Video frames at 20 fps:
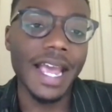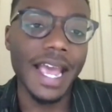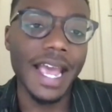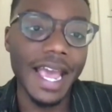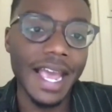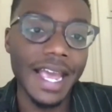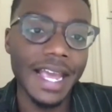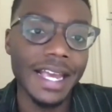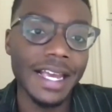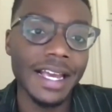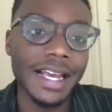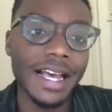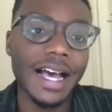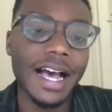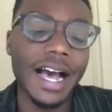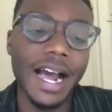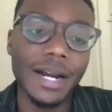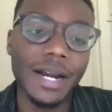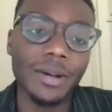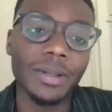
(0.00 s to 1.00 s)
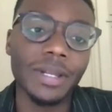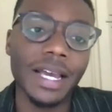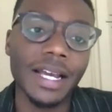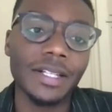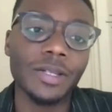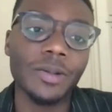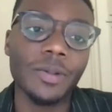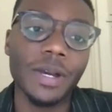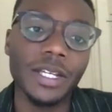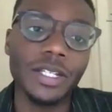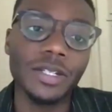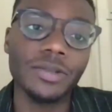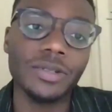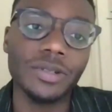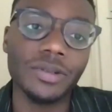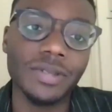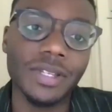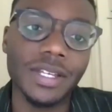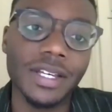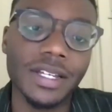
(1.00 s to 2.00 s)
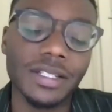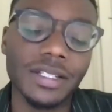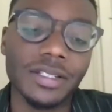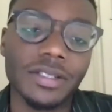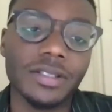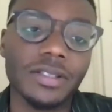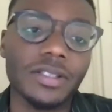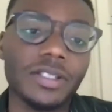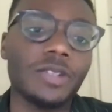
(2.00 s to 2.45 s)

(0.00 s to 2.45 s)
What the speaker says: hey, I don't like the way you do this.